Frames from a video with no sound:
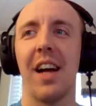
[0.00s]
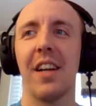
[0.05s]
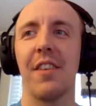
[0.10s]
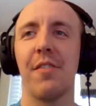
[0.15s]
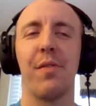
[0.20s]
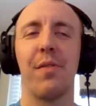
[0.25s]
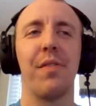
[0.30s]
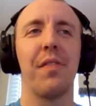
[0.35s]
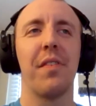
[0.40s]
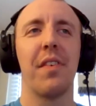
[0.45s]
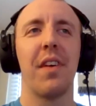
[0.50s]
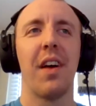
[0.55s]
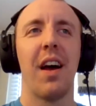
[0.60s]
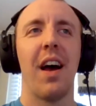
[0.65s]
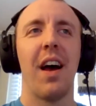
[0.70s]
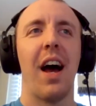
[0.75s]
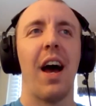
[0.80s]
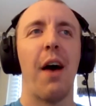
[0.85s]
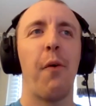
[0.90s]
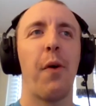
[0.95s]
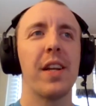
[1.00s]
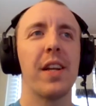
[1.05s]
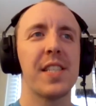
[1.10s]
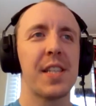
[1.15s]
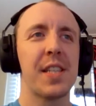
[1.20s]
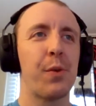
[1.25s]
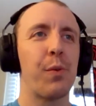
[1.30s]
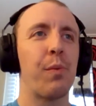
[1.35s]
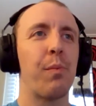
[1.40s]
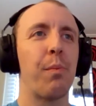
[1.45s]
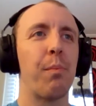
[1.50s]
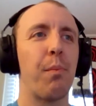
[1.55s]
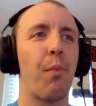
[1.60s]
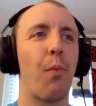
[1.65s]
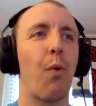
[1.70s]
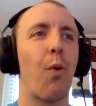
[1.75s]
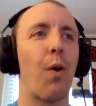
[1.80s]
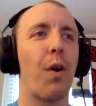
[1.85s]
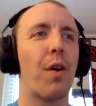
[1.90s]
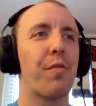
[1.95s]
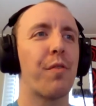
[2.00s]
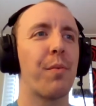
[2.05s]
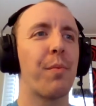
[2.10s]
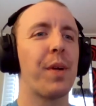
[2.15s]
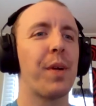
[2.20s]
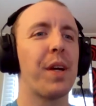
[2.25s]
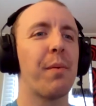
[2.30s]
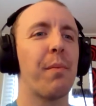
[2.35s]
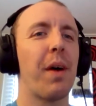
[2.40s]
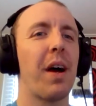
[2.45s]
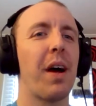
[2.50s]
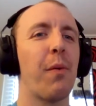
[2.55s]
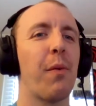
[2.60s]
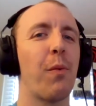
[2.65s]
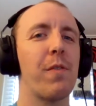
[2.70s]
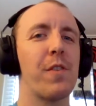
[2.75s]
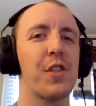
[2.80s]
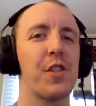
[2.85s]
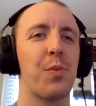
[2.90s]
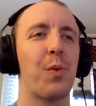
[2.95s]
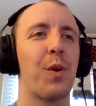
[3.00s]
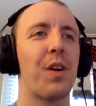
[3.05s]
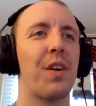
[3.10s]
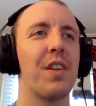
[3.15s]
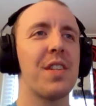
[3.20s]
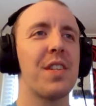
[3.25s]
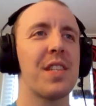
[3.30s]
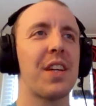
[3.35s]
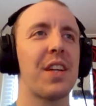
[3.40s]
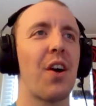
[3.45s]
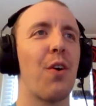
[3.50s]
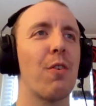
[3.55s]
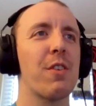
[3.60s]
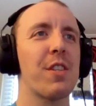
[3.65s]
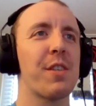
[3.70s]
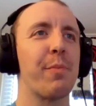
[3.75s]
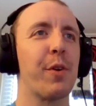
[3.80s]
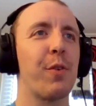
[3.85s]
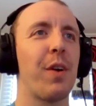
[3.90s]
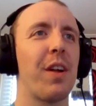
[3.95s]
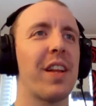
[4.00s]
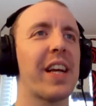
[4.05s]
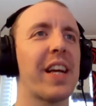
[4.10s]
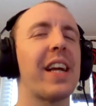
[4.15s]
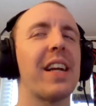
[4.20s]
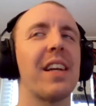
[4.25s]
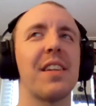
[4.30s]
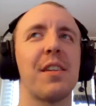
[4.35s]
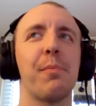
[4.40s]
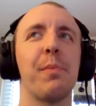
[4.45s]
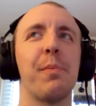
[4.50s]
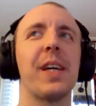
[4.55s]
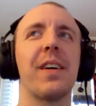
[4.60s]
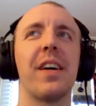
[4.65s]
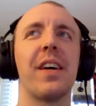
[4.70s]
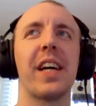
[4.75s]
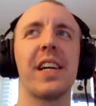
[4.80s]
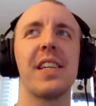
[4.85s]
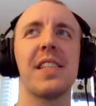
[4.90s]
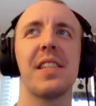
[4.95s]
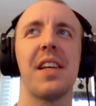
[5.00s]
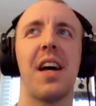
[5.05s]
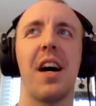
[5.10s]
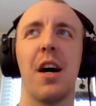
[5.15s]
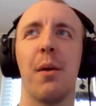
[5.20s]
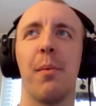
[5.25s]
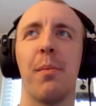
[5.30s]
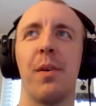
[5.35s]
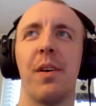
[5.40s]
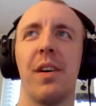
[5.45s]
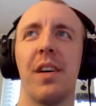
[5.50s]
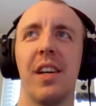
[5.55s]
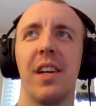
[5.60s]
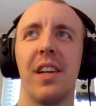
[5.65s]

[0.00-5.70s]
I I want to see more from him. I just wonder is he always gonna be relegated to being like a sub?